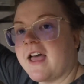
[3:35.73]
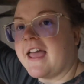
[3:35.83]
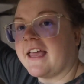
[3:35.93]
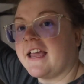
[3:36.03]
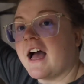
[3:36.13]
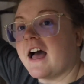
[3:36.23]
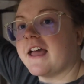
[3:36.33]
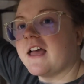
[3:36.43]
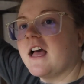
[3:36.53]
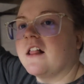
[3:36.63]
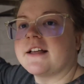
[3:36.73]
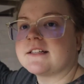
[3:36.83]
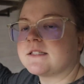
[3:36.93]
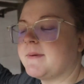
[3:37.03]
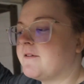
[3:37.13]
hangy guy. Like,
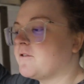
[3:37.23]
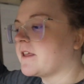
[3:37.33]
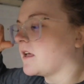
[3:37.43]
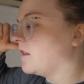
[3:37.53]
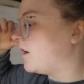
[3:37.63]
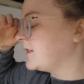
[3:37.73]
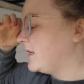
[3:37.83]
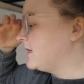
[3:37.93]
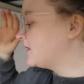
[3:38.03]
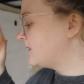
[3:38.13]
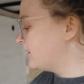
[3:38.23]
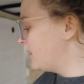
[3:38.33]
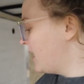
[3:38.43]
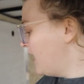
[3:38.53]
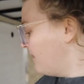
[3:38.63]
it's made for like a closet
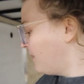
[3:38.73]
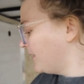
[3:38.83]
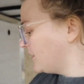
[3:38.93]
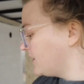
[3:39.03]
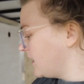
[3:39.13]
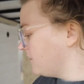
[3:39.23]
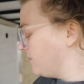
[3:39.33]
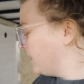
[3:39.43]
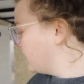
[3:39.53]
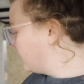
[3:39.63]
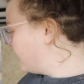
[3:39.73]
insert, but I just thought it would be a good